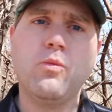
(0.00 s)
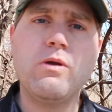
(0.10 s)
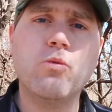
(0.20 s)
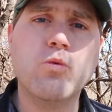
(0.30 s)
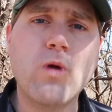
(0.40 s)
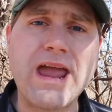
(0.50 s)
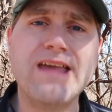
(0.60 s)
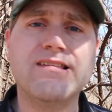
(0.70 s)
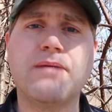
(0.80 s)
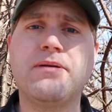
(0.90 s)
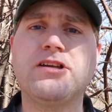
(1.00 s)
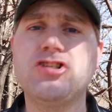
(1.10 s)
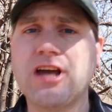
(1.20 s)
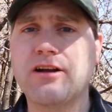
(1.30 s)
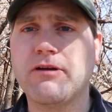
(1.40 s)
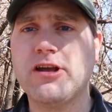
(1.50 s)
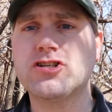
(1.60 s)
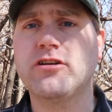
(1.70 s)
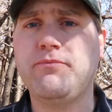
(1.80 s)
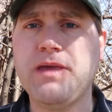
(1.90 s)
we raise up a
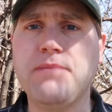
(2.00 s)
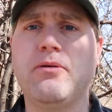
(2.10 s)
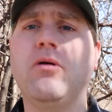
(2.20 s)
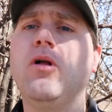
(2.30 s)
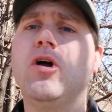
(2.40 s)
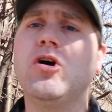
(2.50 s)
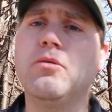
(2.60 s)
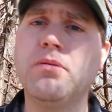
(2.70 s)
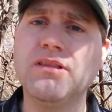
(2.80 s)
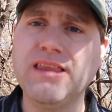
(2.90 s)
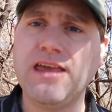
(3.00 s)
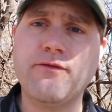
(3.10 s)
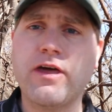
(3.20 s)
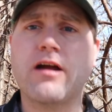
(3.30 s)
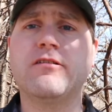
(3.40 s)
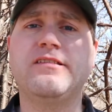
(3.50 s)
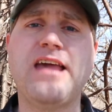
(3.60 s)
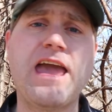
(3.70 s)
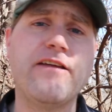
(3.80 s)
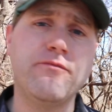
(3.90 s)
generation of people who believe they are
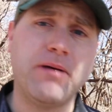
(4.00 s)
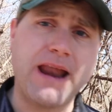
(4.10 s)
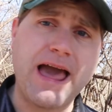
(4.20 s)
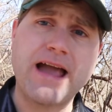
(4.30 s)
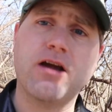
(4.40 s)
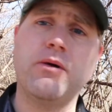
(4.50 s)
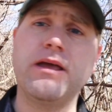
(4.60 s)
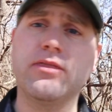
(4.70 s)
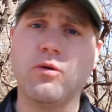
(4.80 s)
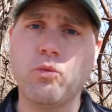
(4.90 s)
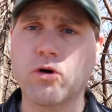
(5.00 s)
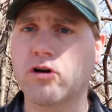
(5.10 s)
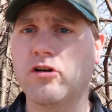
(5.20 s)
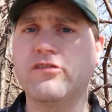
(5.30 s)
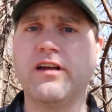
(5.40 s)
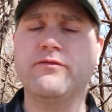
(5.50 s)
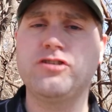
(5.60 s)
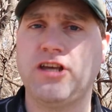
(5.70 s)
saved, but echoing the words of